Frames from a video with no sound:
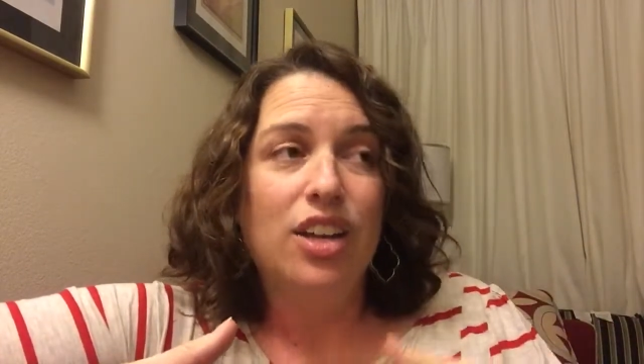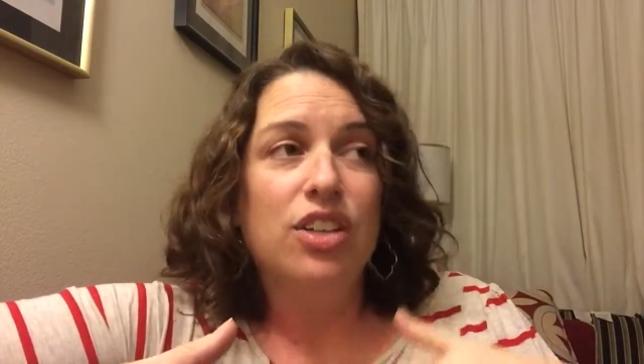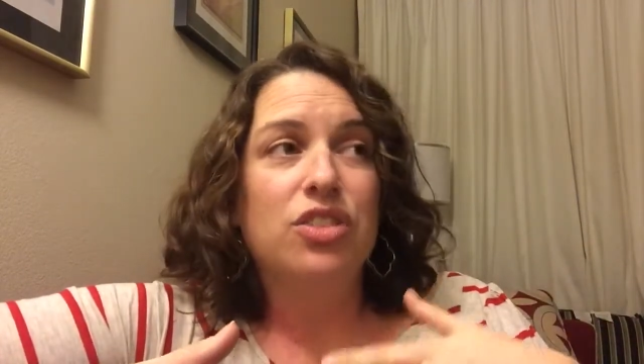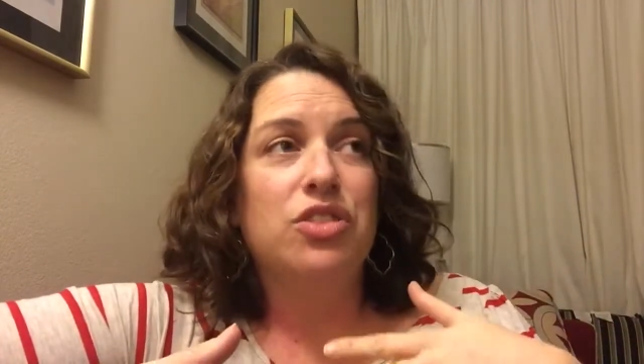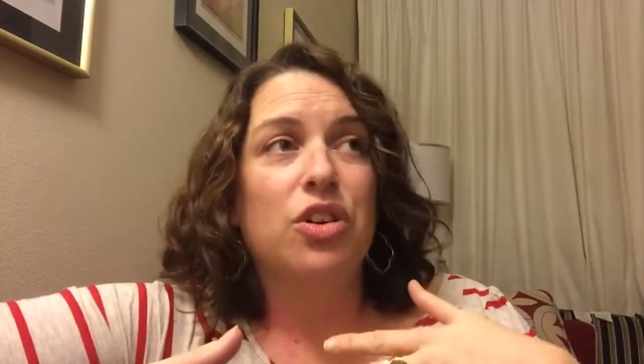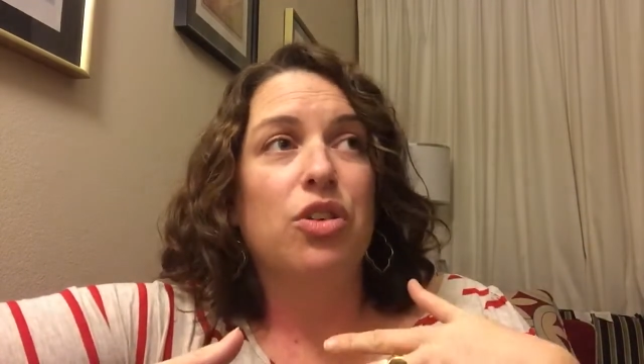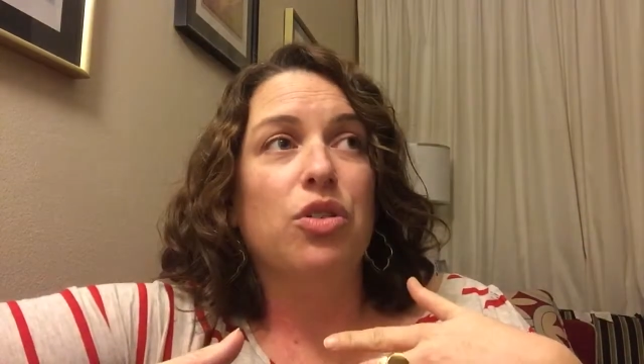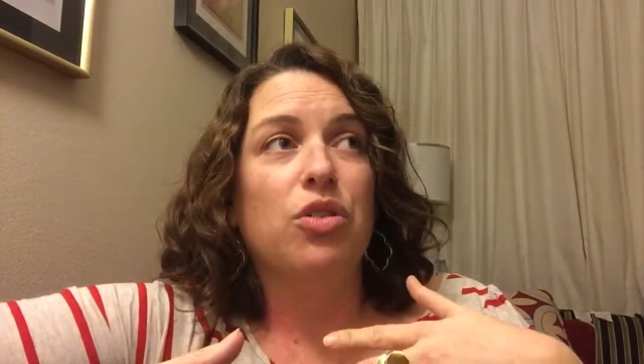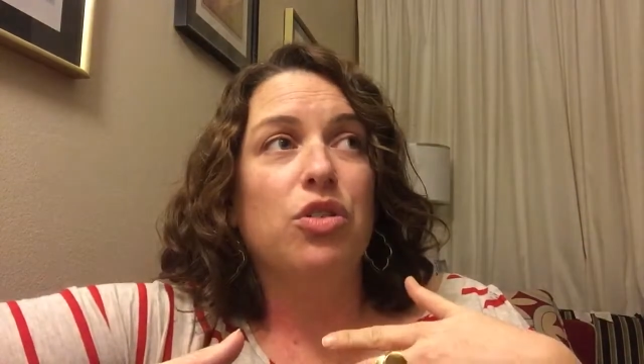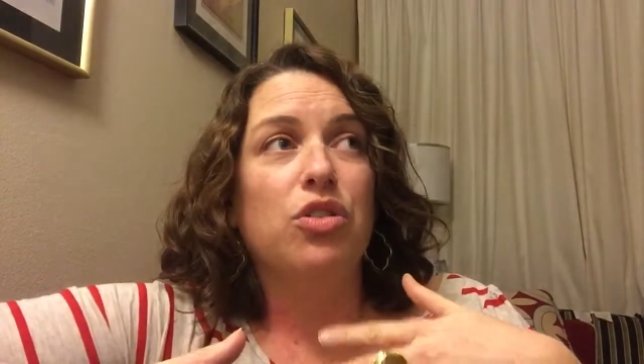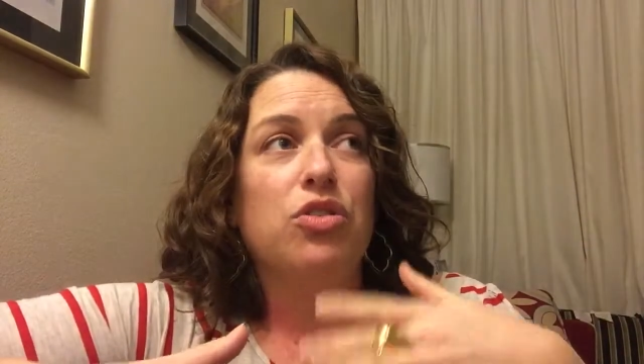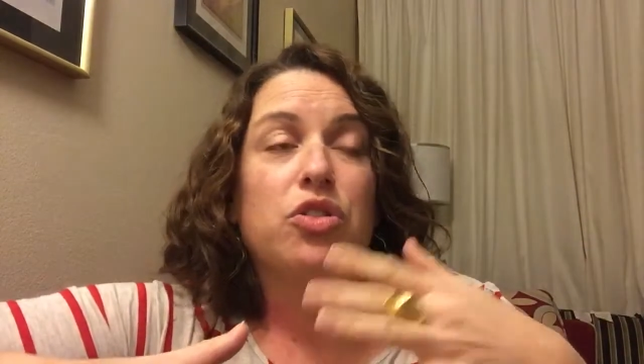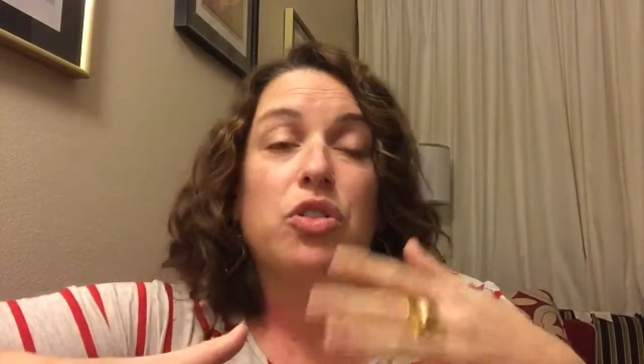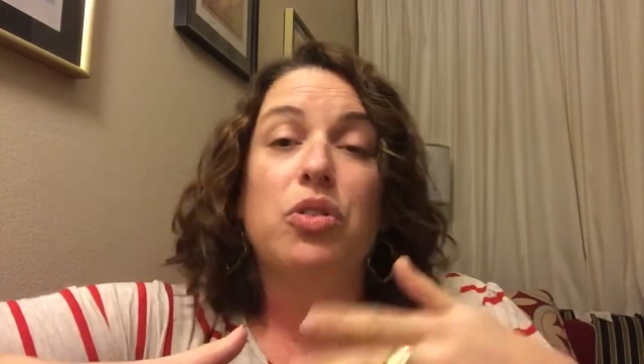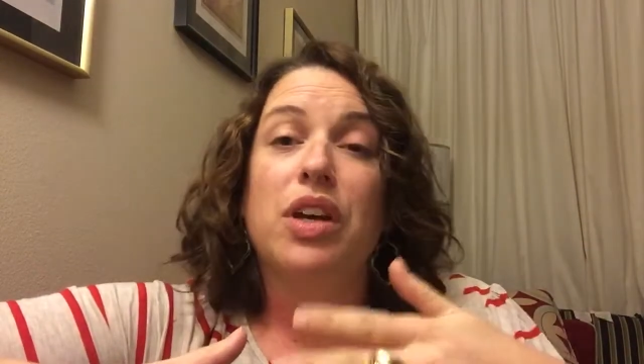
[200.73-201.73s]
So
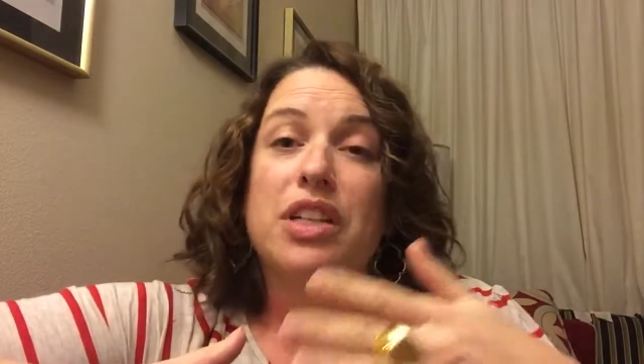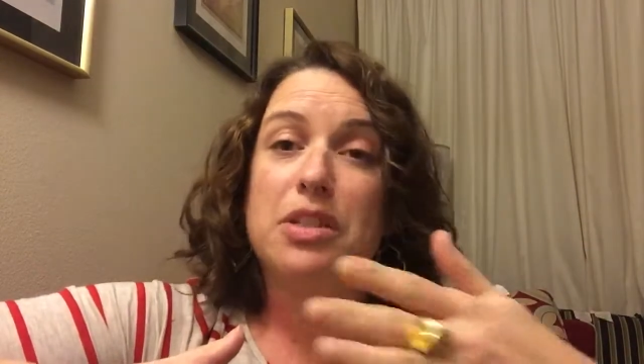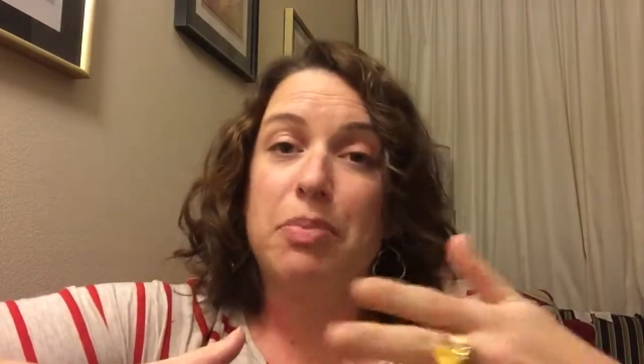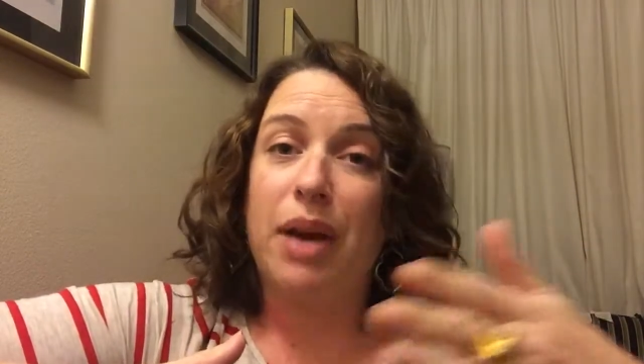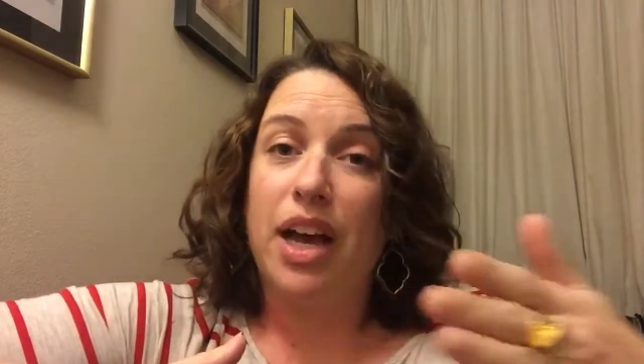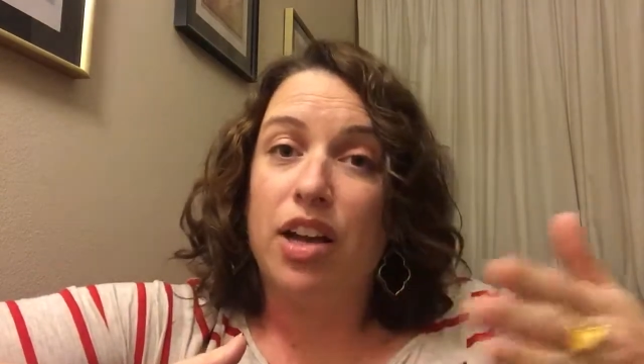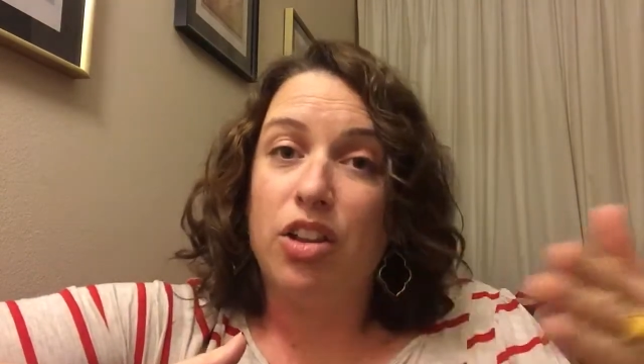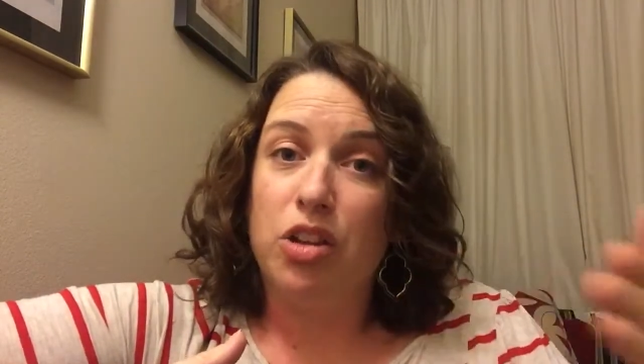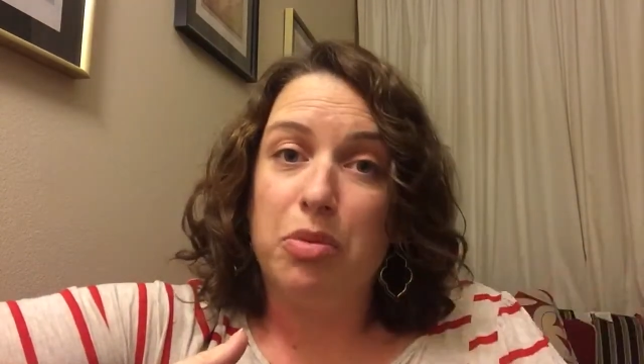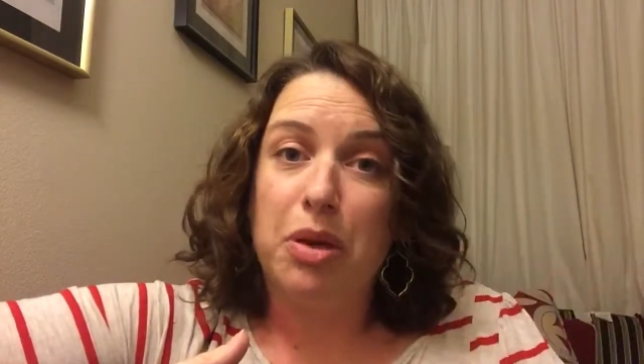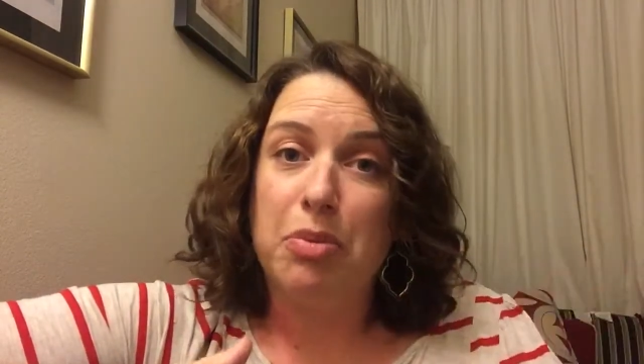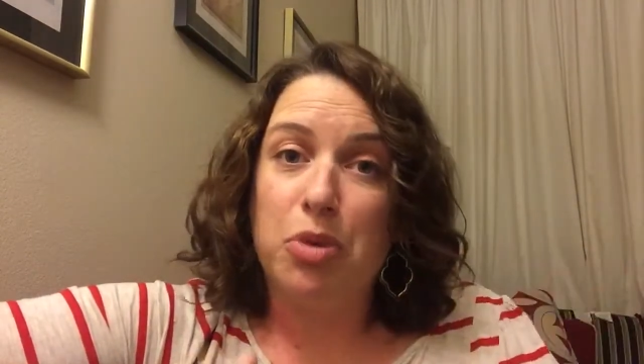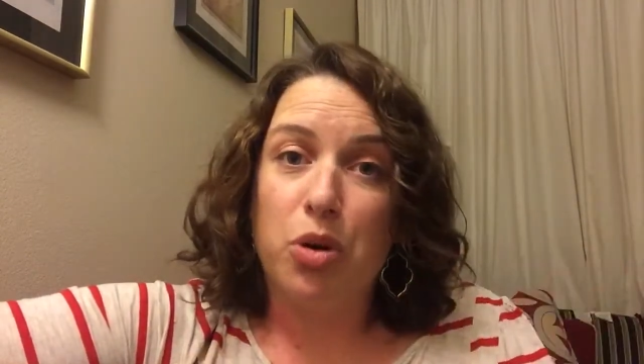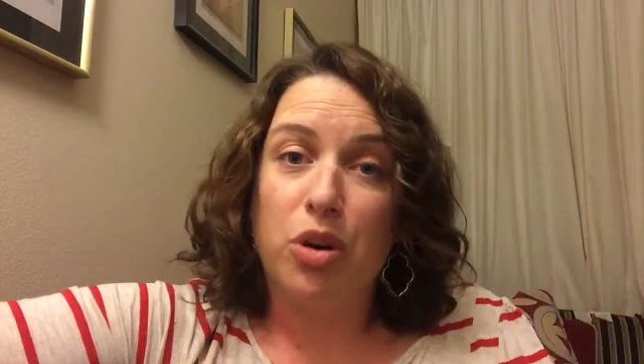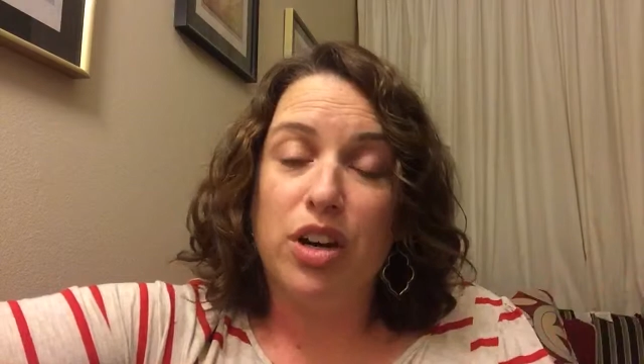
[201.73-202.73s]
you do get to pack a little
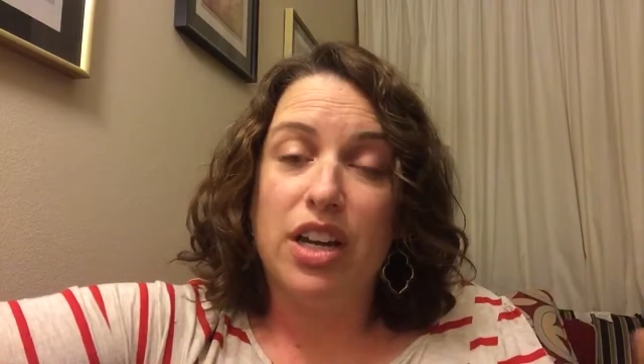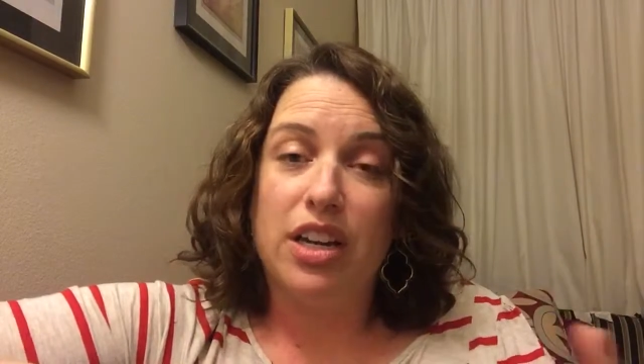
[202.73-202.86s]
bit more